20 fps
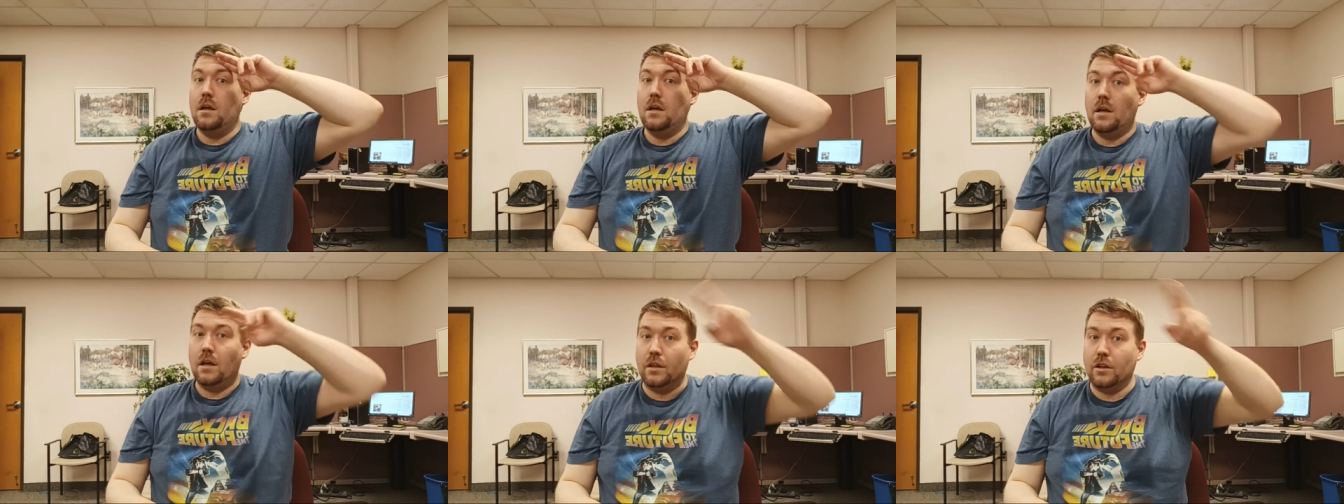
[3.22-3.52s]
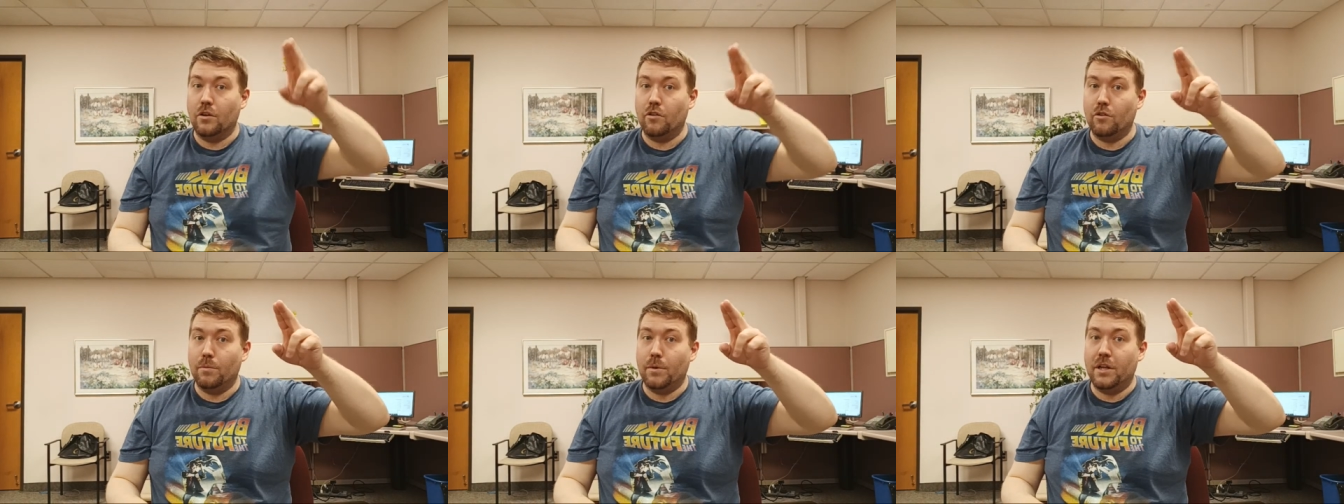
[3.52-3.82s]
Hello,
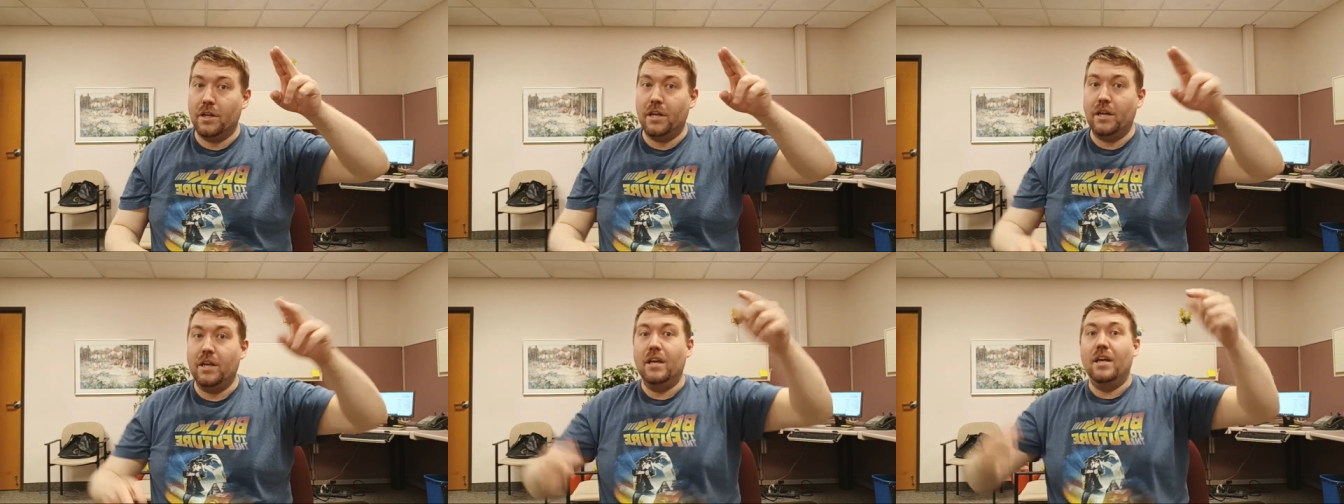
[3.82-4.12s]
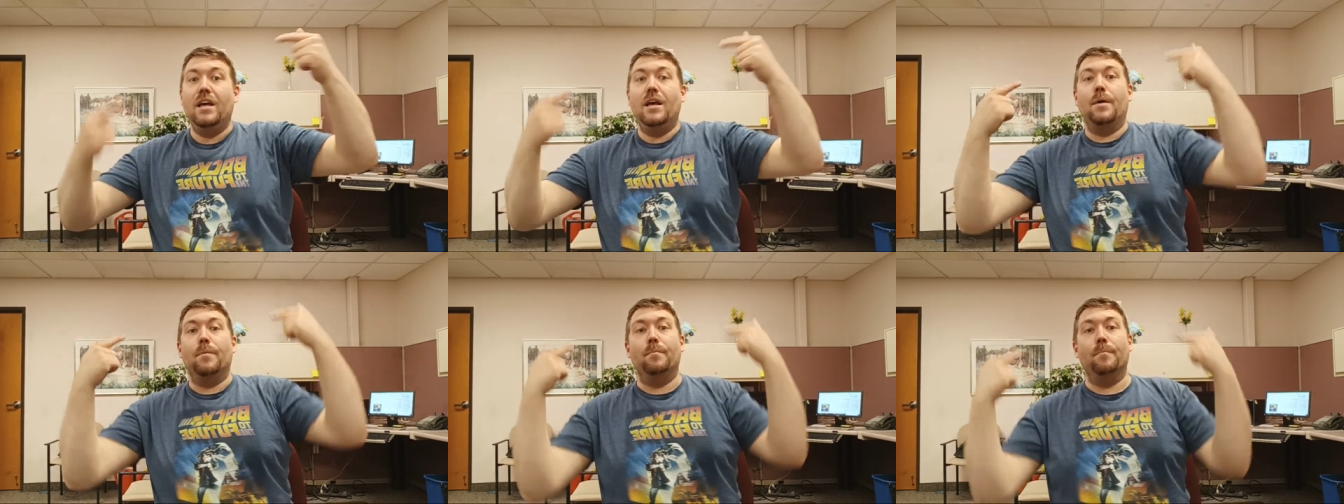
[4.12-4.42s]
everybody.
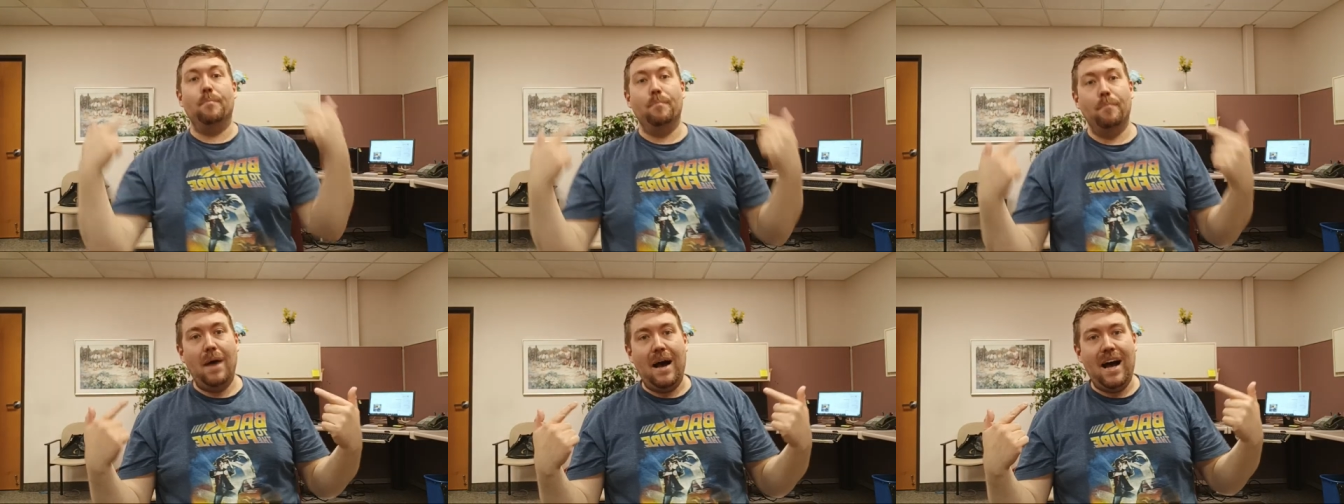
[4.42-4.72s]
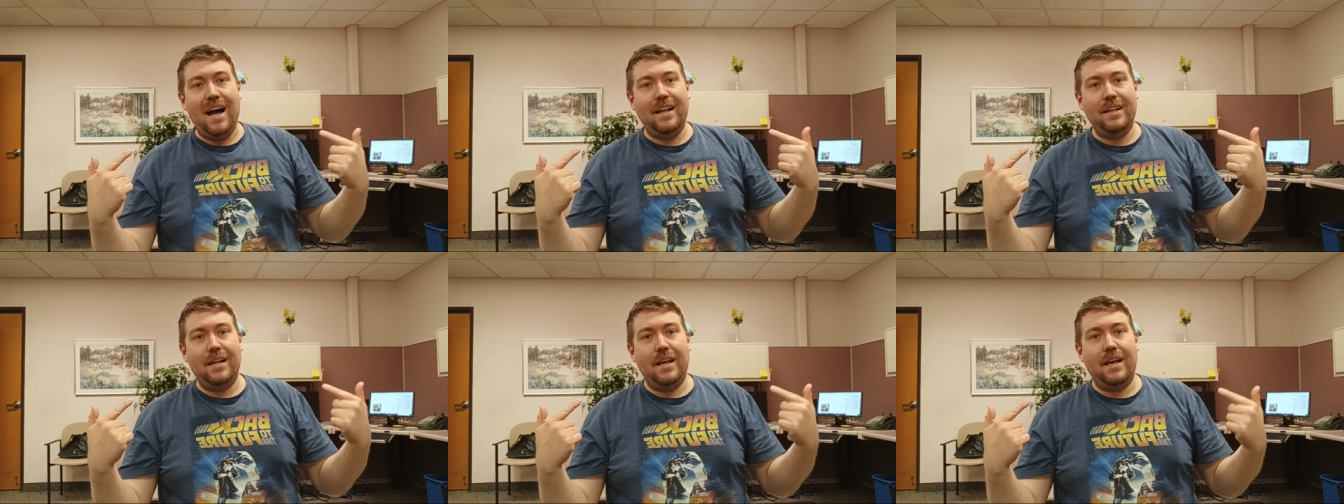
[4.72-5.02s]

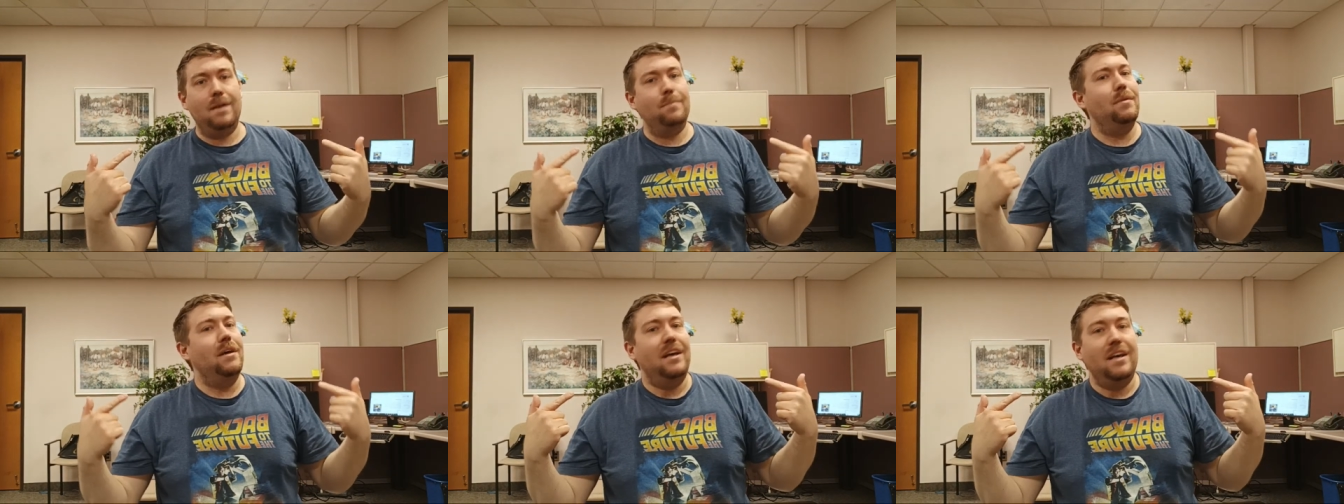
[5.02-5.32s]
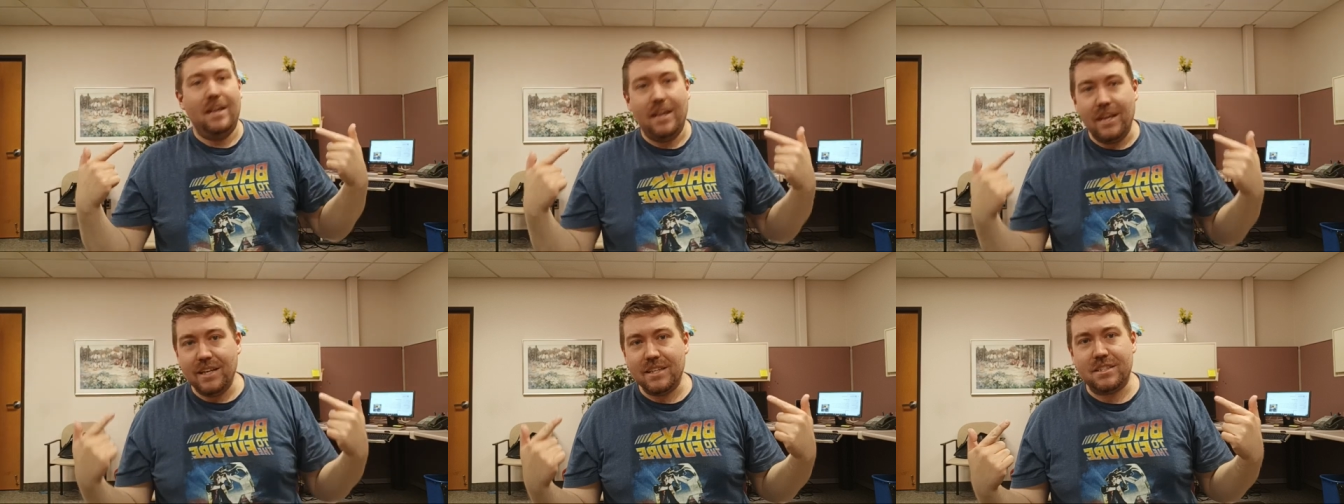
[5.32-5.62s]
My name
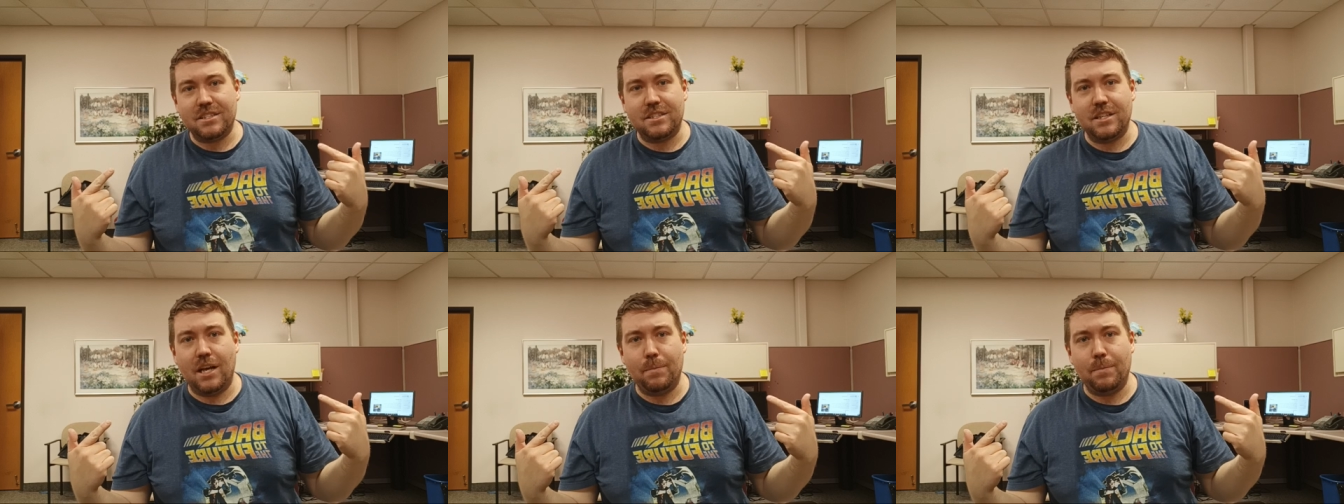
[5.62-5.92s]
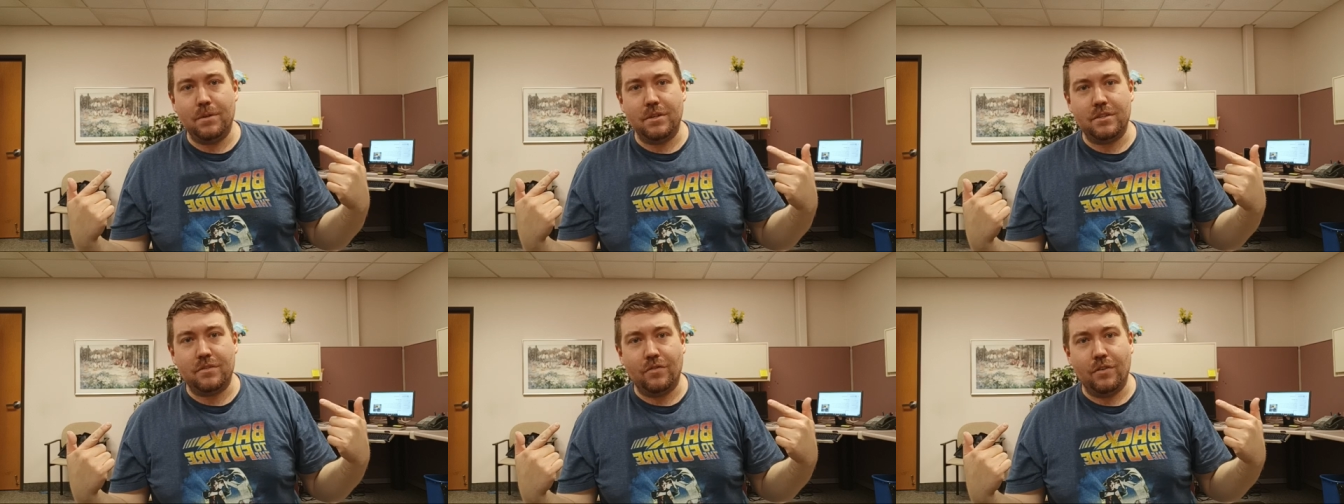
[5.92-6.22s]
is Sniping
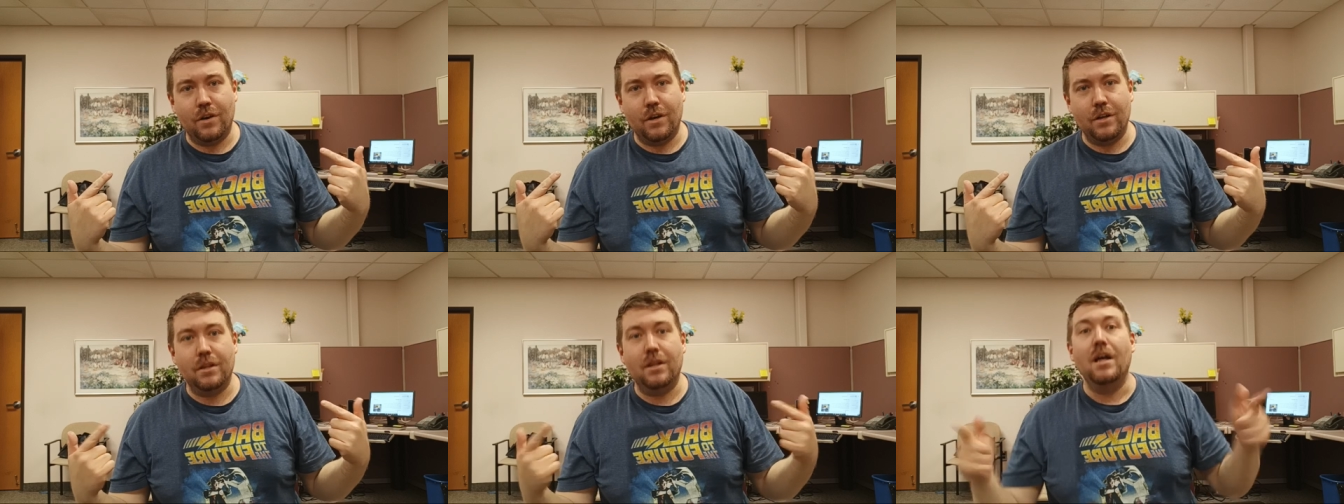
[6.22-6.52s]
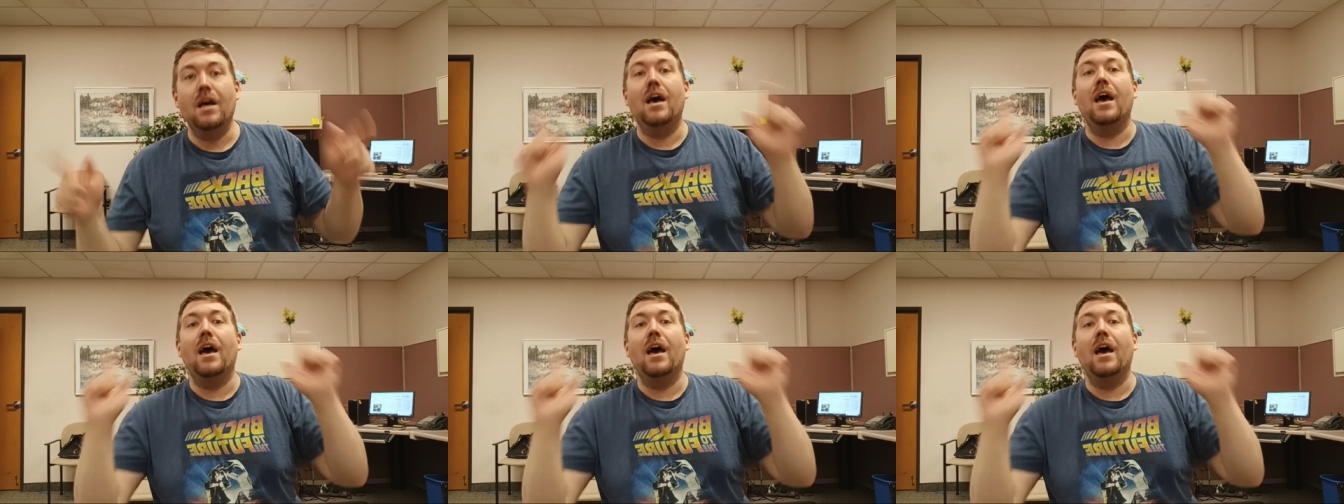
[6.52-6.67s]
is Fun,